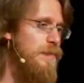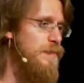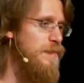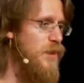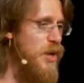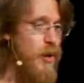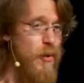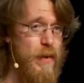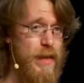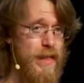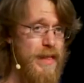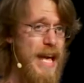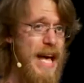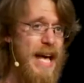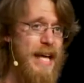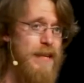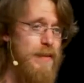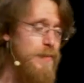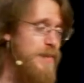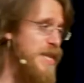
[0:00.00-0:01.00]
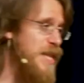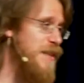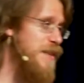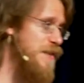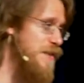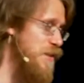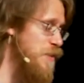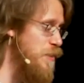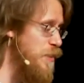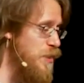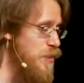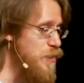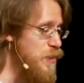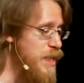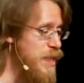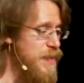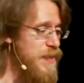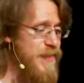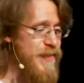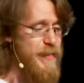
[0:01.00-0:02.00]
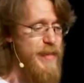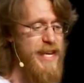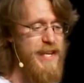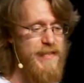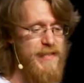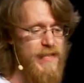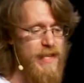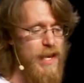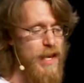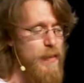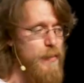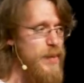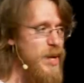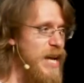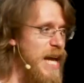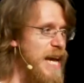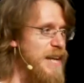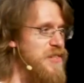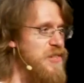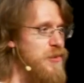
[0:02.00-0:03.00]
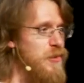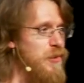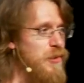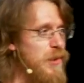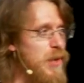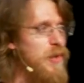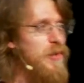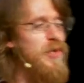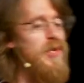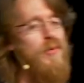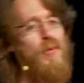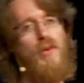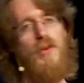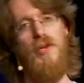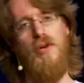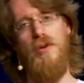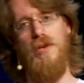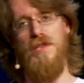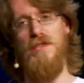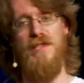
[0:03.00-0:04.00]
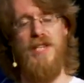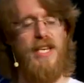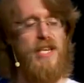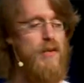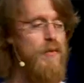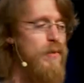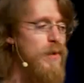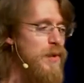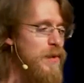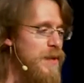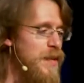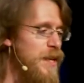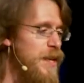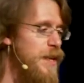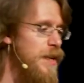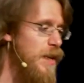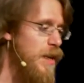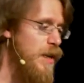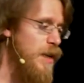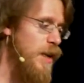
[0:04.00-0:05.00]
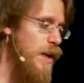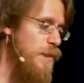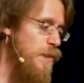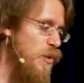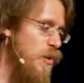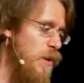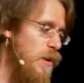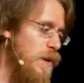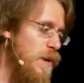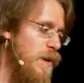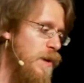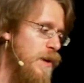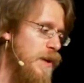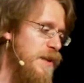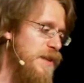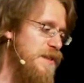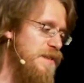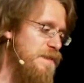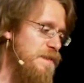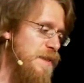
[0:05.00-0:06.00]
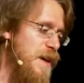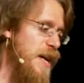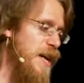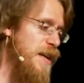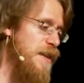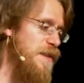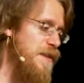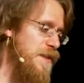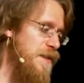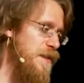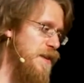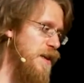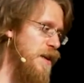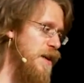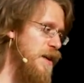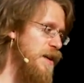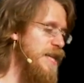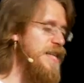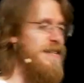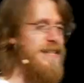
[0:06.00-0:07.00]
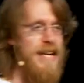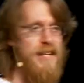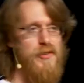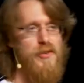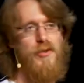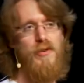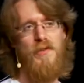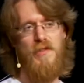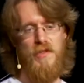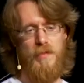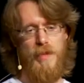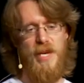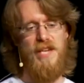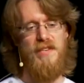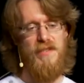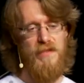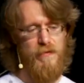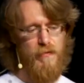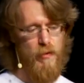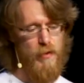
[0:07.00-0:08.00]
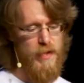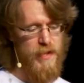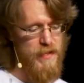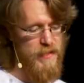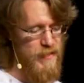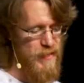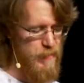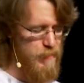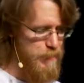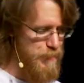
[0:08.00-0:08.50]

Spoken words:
go with that, because you do need a space. But as you grow, you will notice that you will need a more defined, intentional space for this.